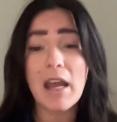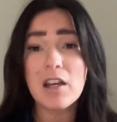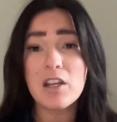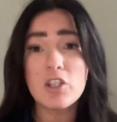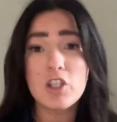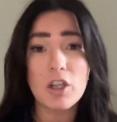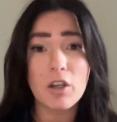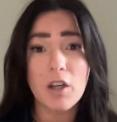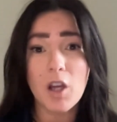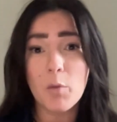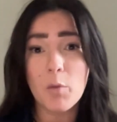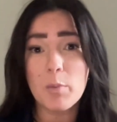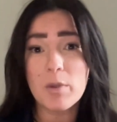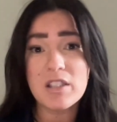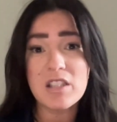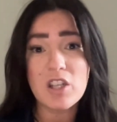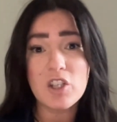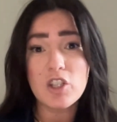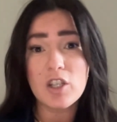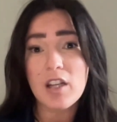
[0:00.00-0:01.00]
a managerial
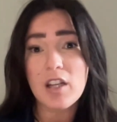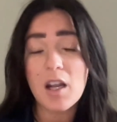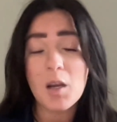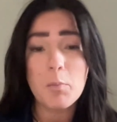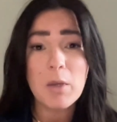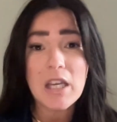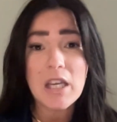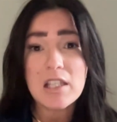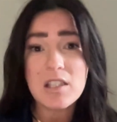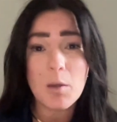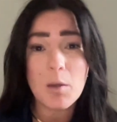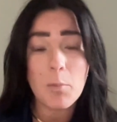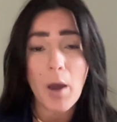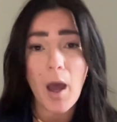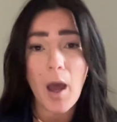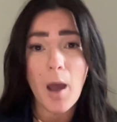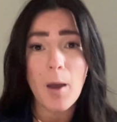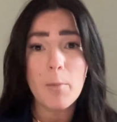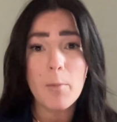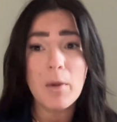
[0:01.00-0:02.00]
position at a pizza
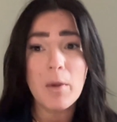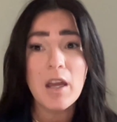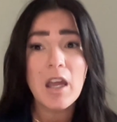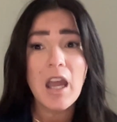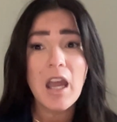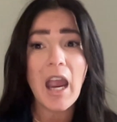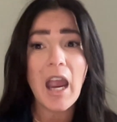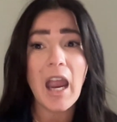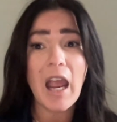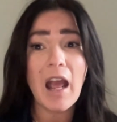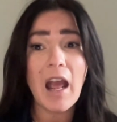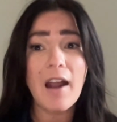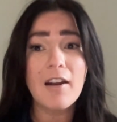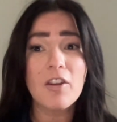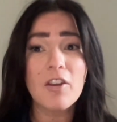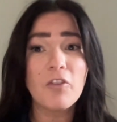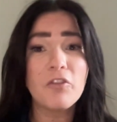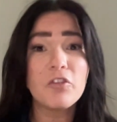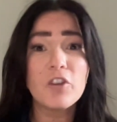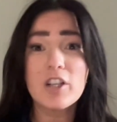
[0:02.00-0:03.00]
pub,
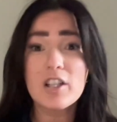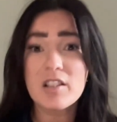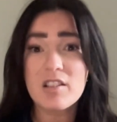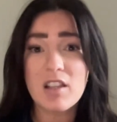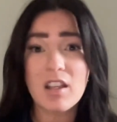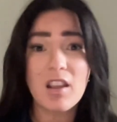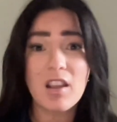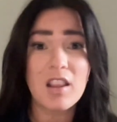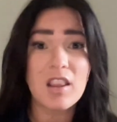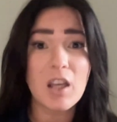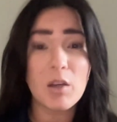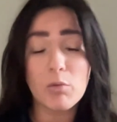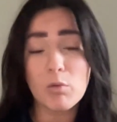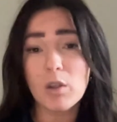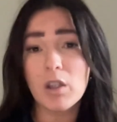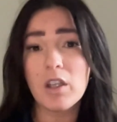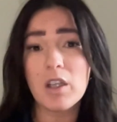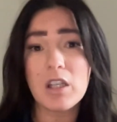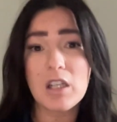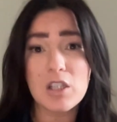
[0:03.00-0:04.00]
and the first thing that they
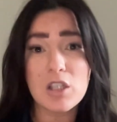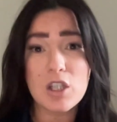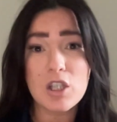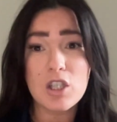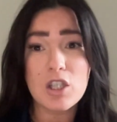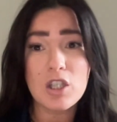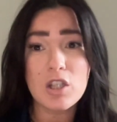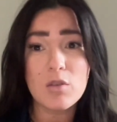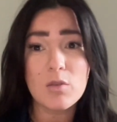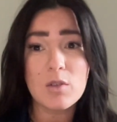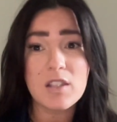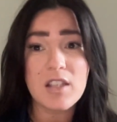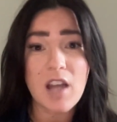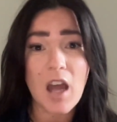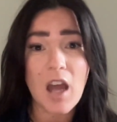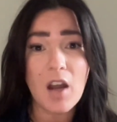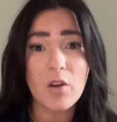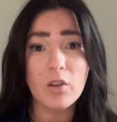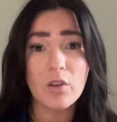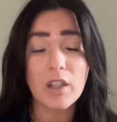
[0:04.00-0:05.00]
really need to do
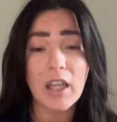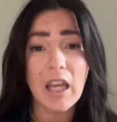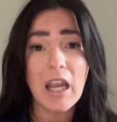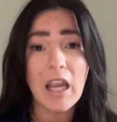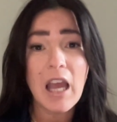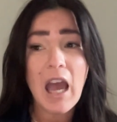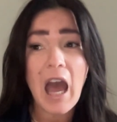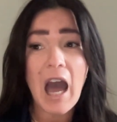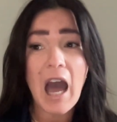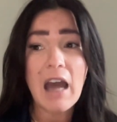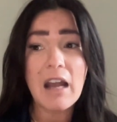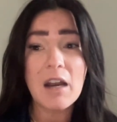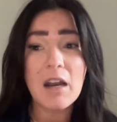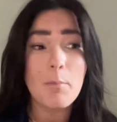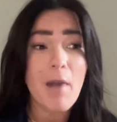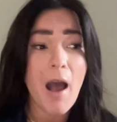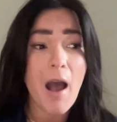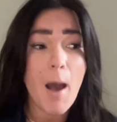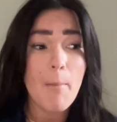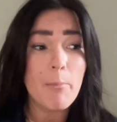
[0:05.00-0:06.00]
is not only how
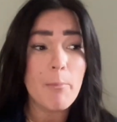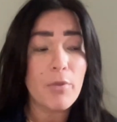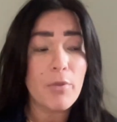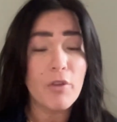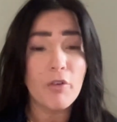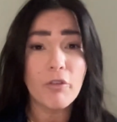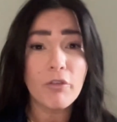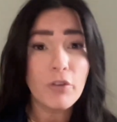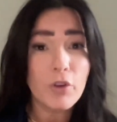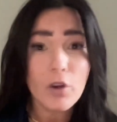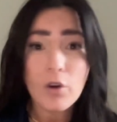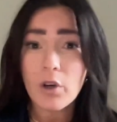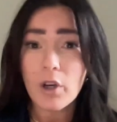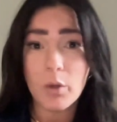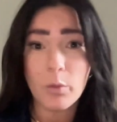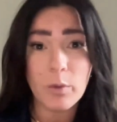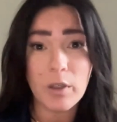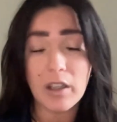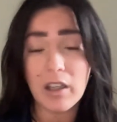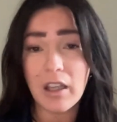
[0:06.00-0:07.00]
to map the
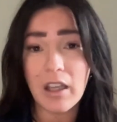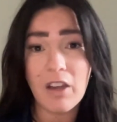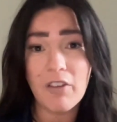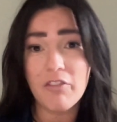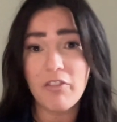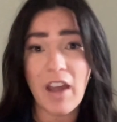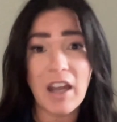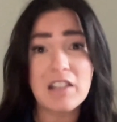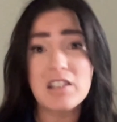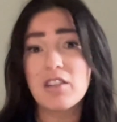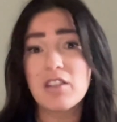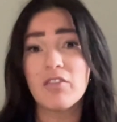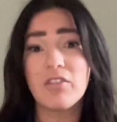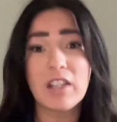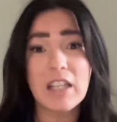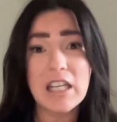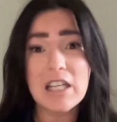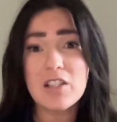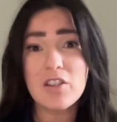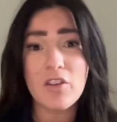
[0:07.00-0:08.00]
floor really
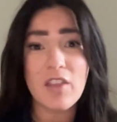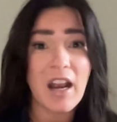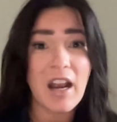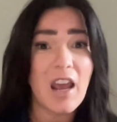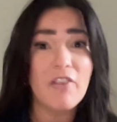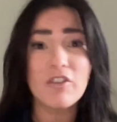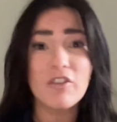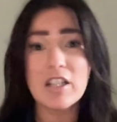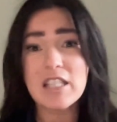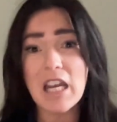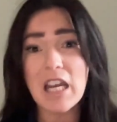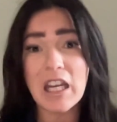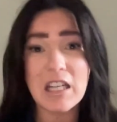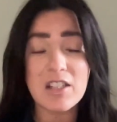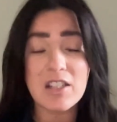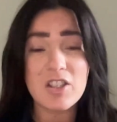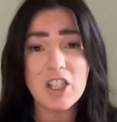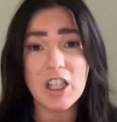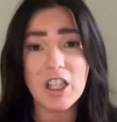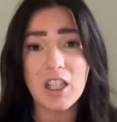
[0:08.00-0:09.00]
effectively so that every day
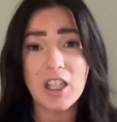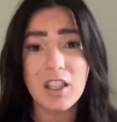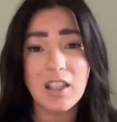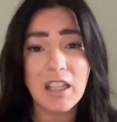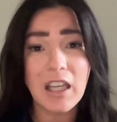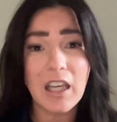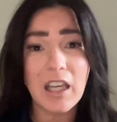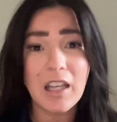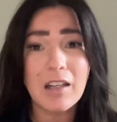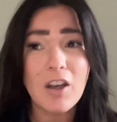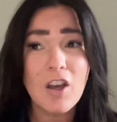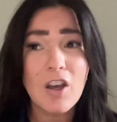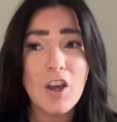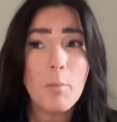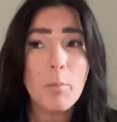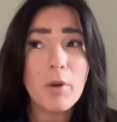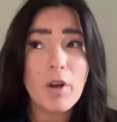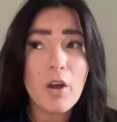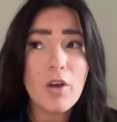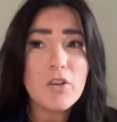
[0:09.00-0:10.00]
can start clean,
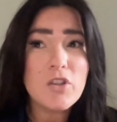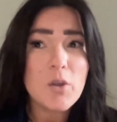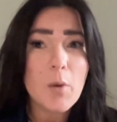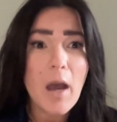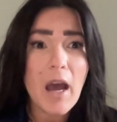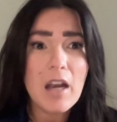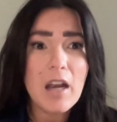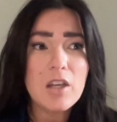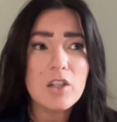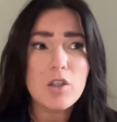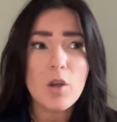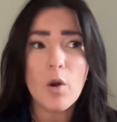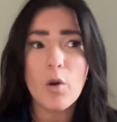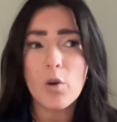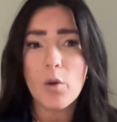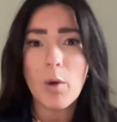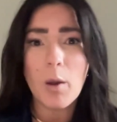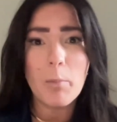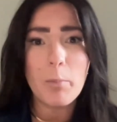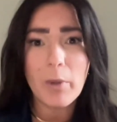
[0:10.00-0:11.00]
but also how to
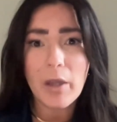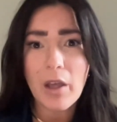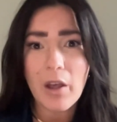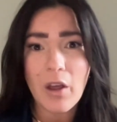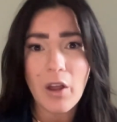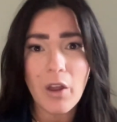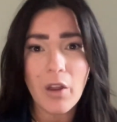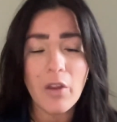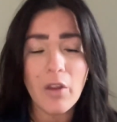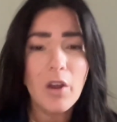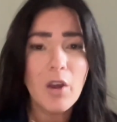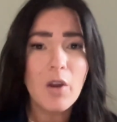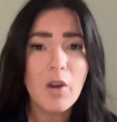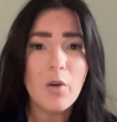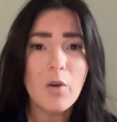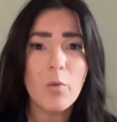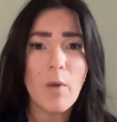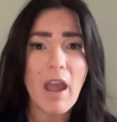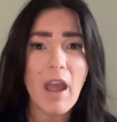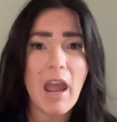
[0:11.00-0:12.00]
total a bill
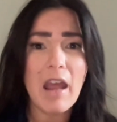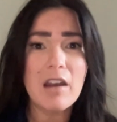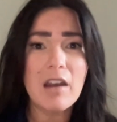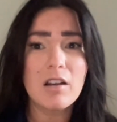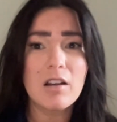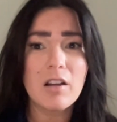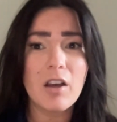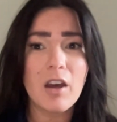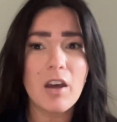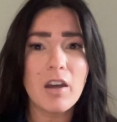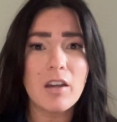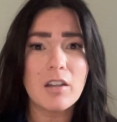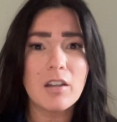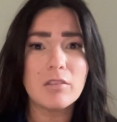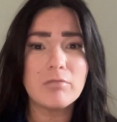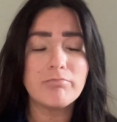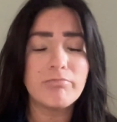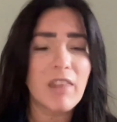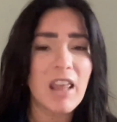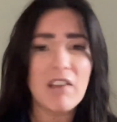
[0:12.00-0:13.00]
when
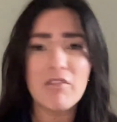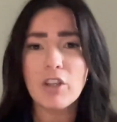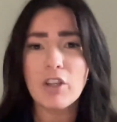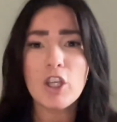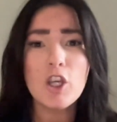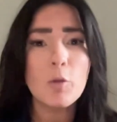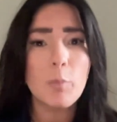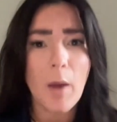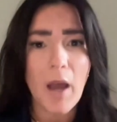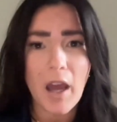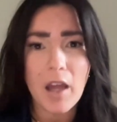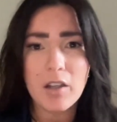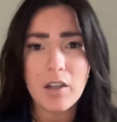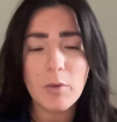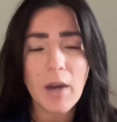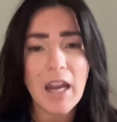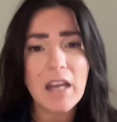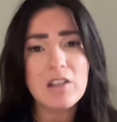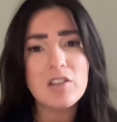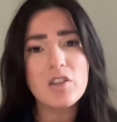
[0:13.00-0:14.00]
they have a
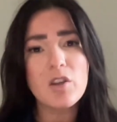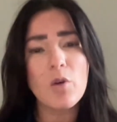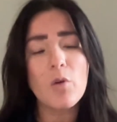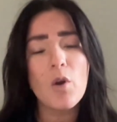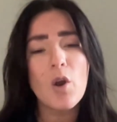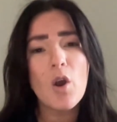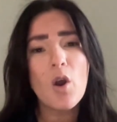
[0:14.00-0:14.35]
coupon, right?